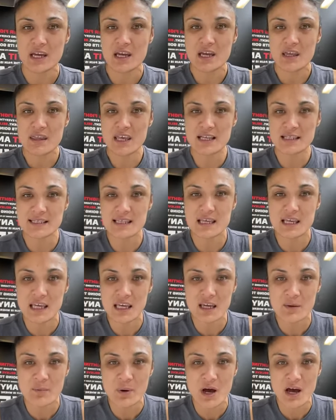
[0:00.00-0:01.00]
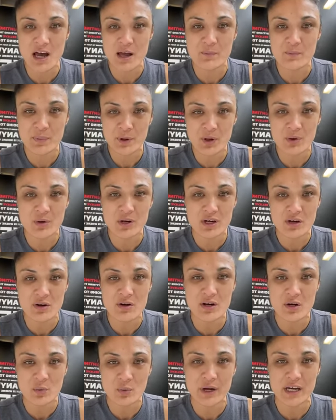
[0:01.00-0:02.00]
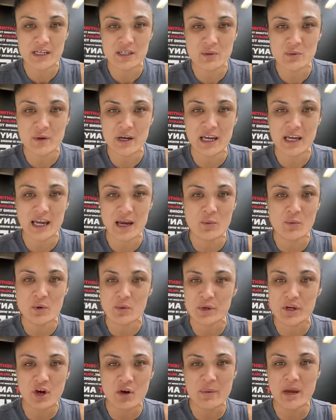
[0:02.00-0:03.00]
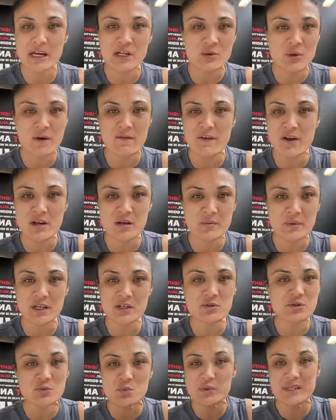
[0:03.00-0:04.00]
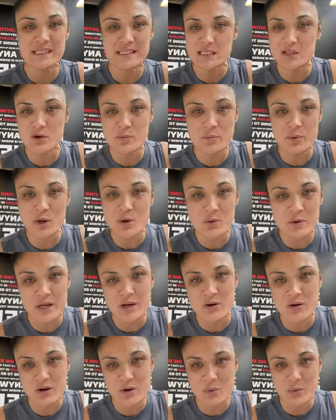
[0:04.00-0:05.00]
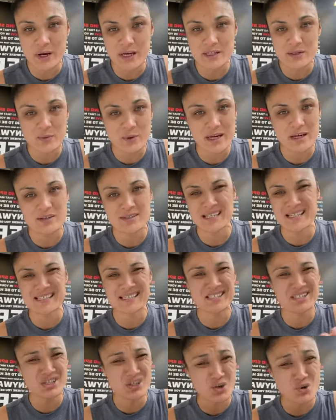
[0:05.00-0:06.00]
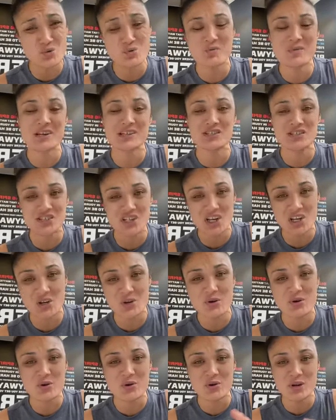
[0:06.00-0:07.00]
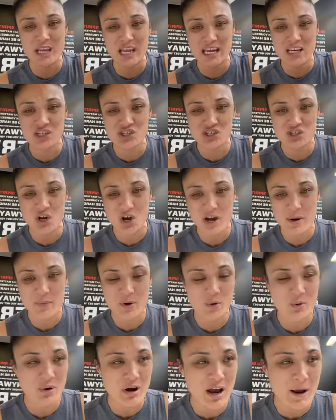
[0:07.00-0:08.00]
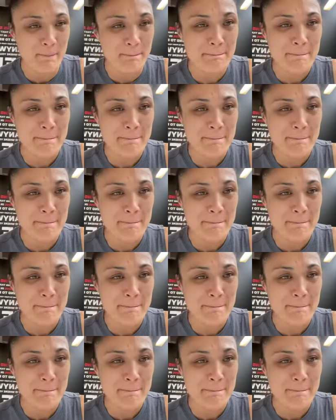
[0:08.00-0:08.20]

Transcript: That's the key part, building on it week to week. And when we go back to our fundamentals, we're still building on it week to week because there's so much to learn each time around.